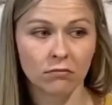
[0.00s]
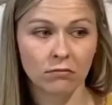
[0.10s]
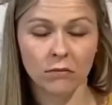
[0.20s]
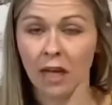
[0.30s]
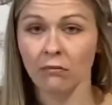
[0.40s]

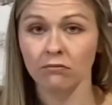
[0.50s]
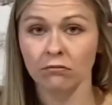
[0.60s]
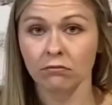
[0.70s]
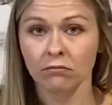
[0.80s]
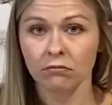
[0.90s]
Yeah.
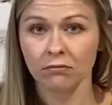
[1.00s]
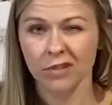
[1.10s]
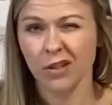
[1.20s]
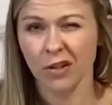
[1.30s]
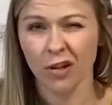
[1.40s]

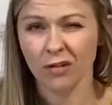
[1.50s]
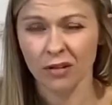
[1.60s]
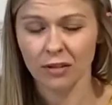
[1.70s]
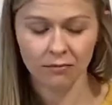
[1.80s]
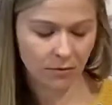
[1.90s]
So
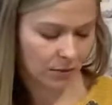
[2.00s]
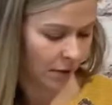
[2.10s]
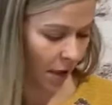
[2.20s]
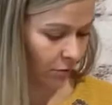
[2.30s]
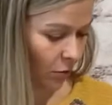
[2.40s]

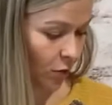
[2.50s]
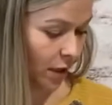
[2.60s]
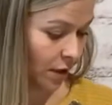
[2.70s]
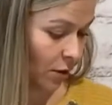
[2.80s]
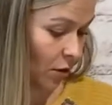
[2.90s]
we'll
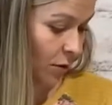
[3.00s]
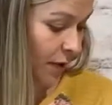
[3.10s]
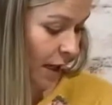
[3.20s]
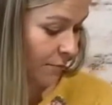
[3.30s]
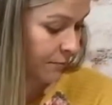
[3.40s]
let you go with
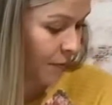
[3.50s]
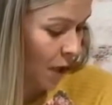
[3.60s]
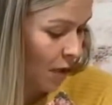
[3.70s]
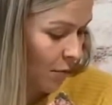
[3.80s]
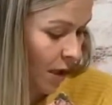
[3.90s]
that.
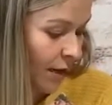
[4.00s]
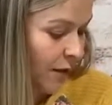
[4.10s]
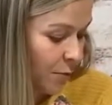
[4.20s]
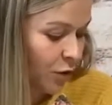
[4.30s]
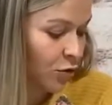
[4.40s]
But I
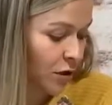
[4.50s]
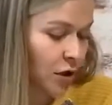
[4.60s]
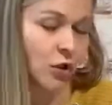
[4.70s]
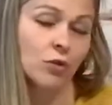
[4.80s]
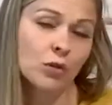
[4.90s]
think Pinterest and
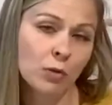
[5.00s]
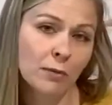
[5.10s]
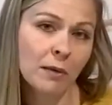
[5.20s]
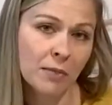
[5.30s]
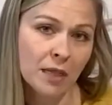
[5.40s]
YouTube were my